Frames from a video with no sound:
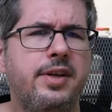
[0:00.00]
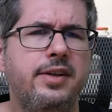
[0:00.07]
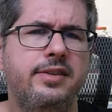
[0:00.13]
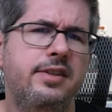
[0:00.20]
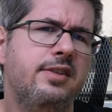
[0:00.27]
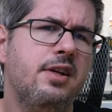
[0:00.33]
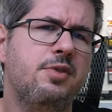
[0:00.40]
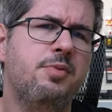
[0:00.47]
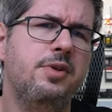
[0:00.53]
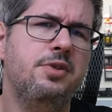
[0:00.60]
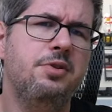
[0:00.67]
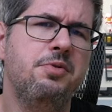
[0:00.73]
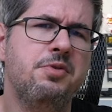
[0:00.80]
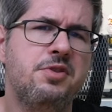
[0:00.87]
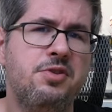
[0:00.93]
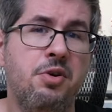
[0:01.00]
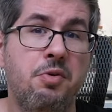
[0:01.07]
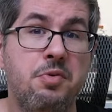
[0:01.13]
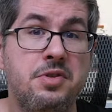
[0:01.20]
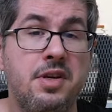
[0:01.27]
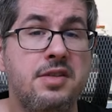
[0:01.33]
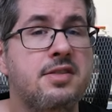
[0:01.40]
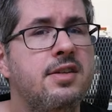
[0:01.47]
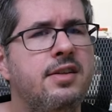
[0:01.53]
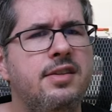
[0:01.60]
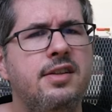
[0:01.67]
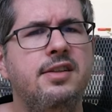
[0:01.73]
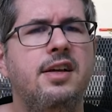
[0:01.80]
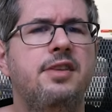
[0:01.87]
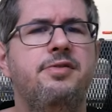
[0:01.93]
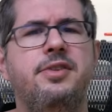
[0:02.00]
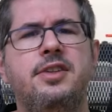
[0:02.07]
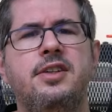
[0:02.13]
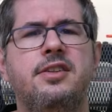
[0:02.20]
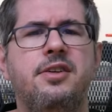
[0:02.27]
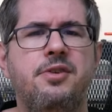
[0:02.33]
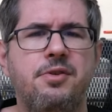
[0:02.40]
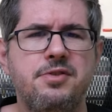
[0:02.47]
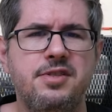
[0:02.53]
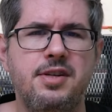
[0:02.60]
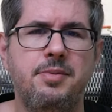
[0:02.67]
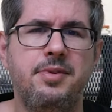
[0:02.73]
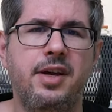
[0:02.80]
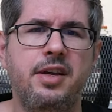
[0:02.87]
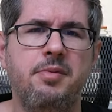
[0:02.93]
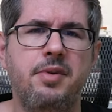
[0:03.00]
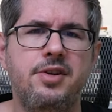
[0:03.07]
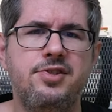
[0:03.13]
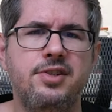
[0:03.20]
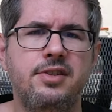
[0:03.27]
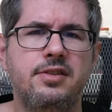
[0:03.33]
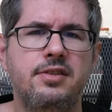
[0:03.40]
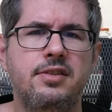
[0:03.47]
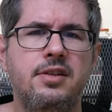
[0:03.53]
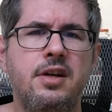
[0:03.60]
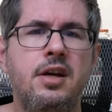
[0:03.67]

I did not want to use those as they did not fit in the concept I imagined.